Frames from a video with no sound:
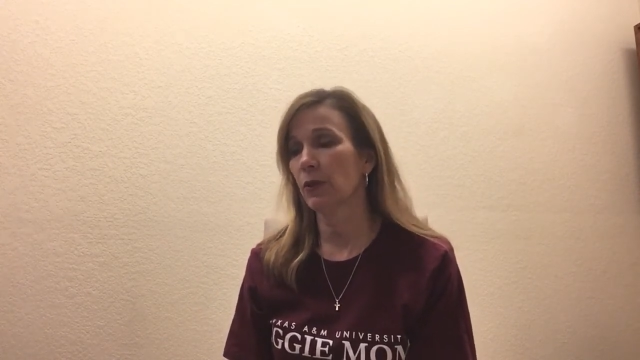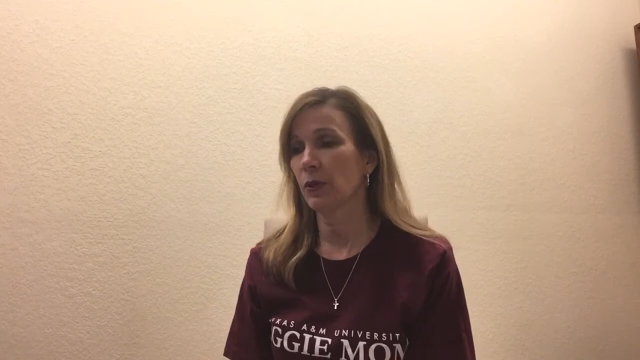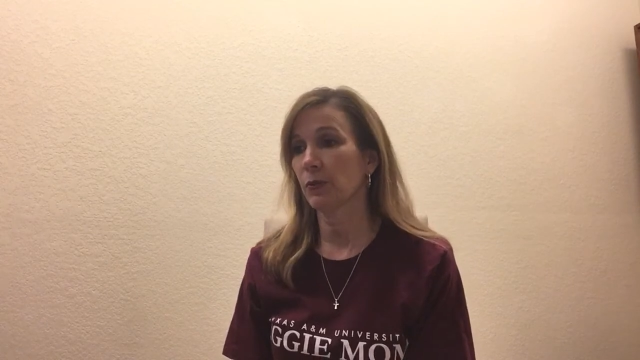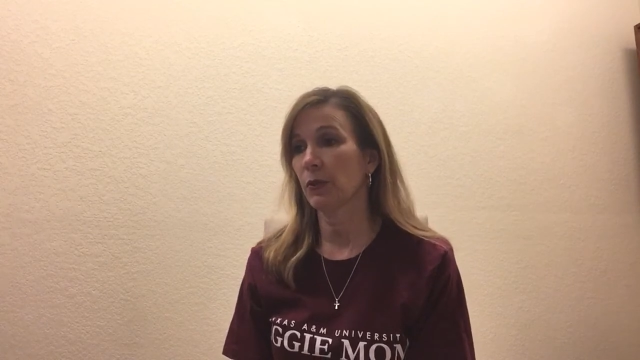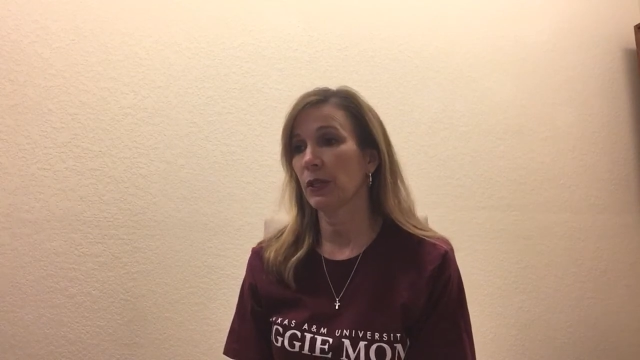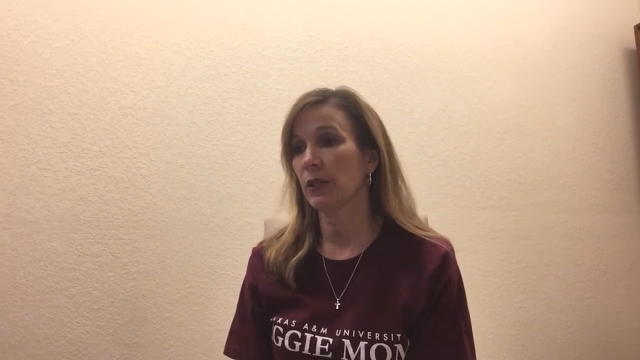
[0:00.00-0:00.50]
a
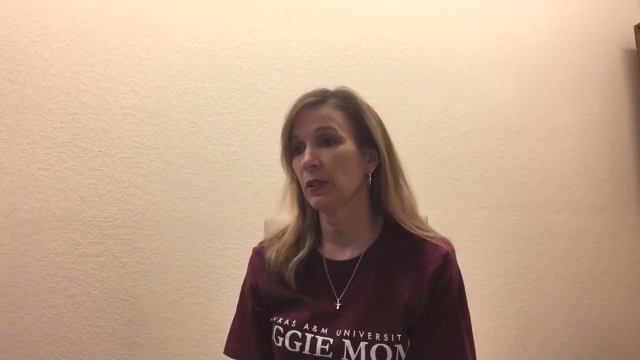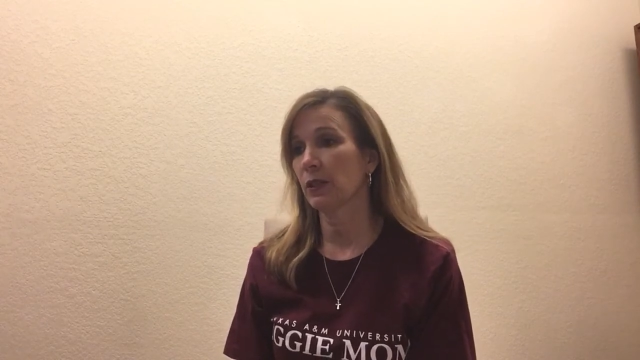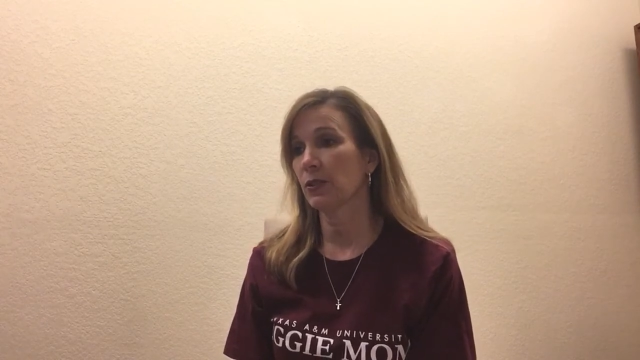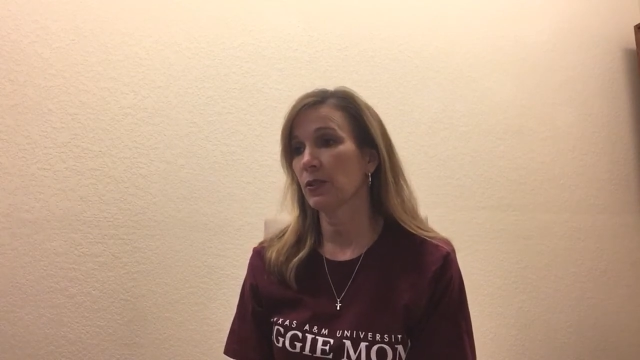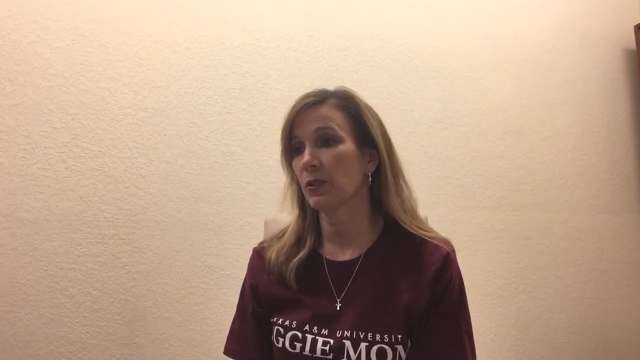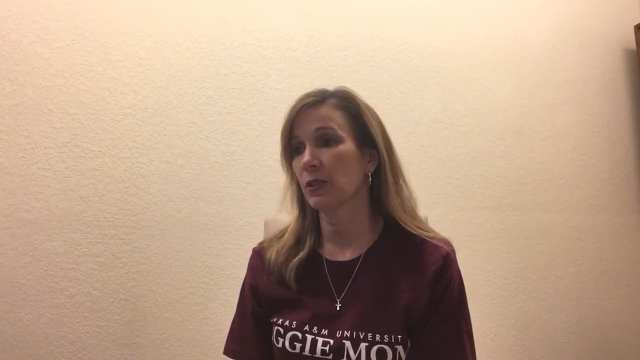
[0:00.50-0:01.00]

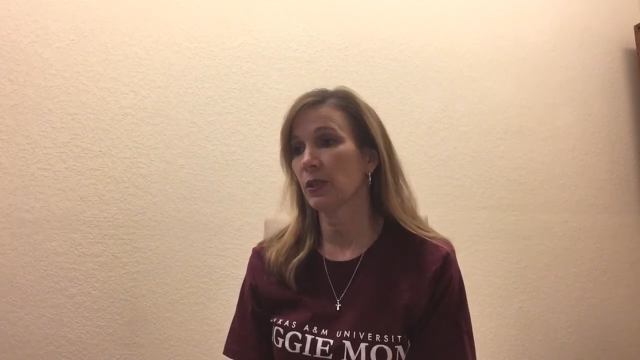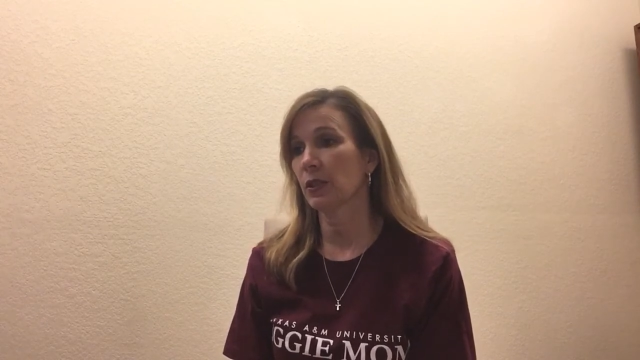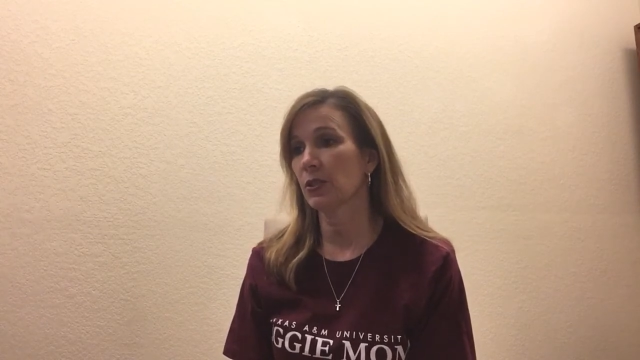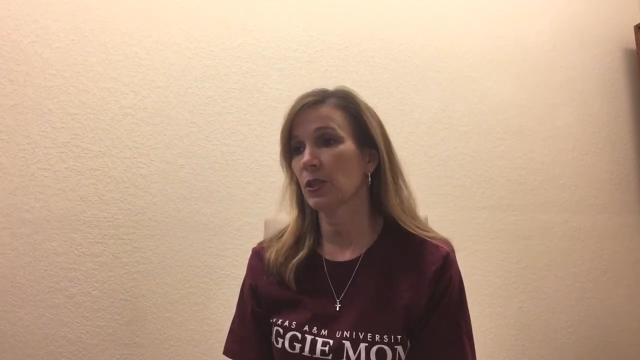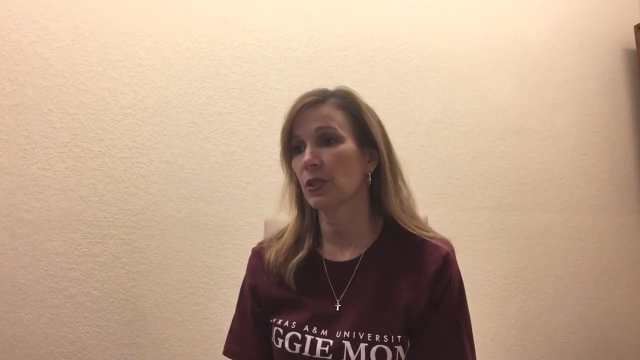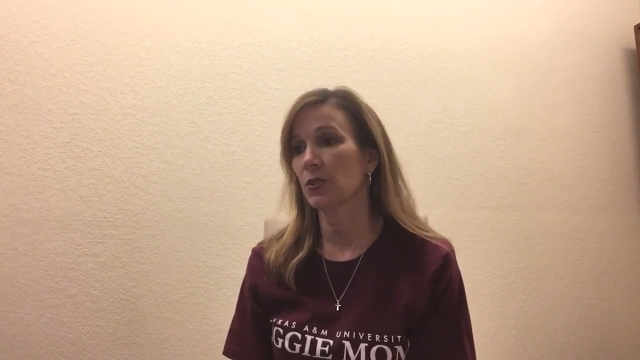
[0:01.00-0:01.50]
regulation that
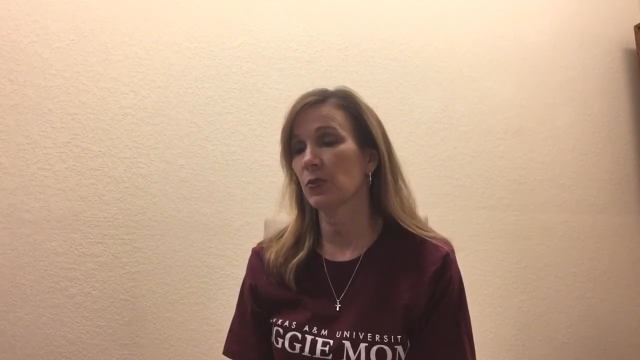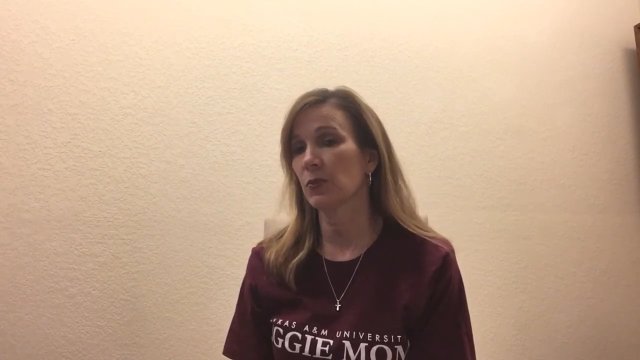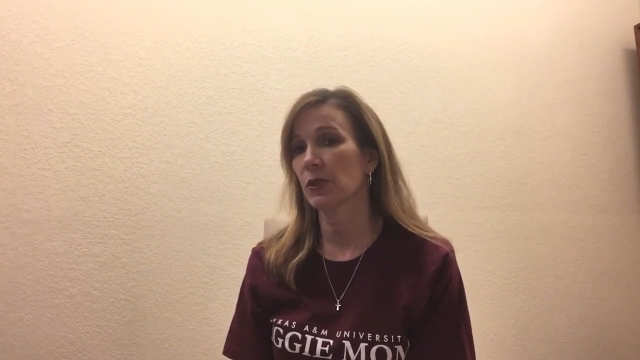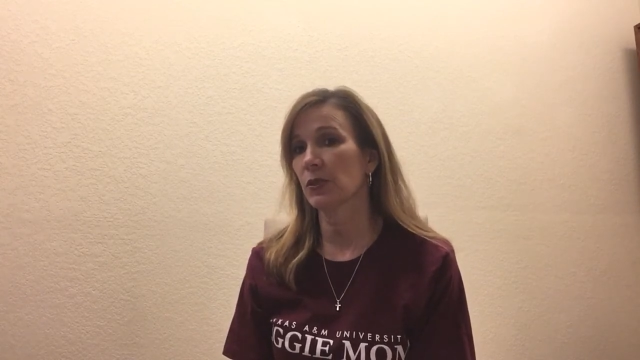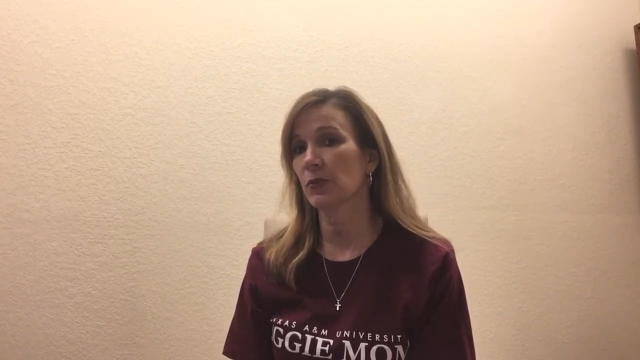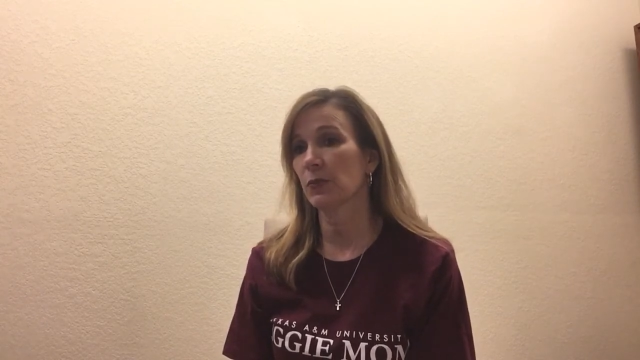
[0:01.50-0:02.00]
got changed
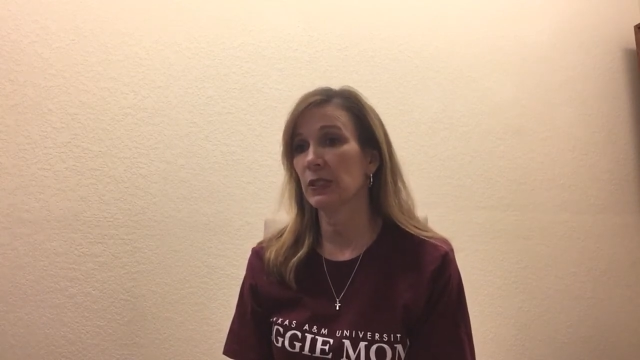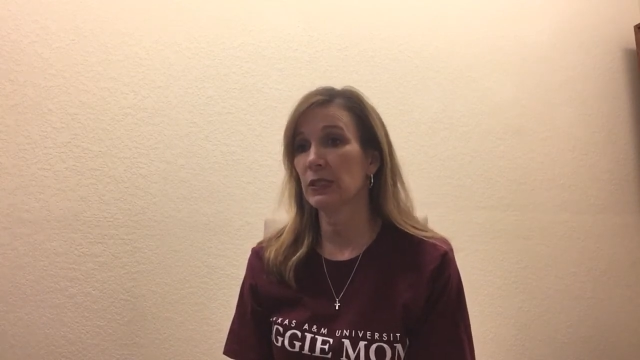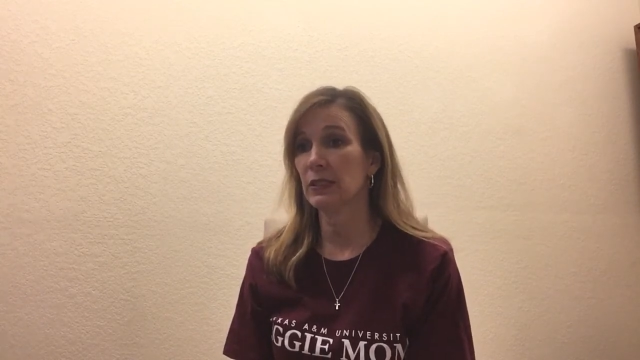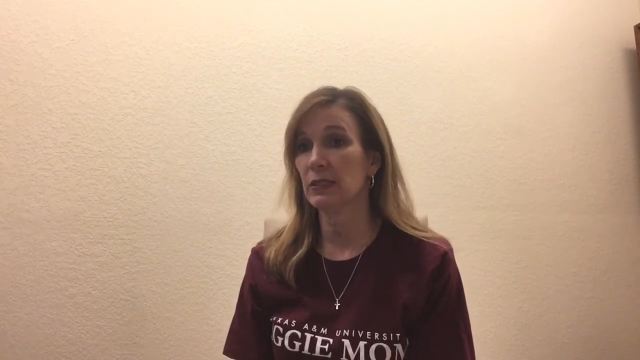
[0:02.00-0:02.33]
was we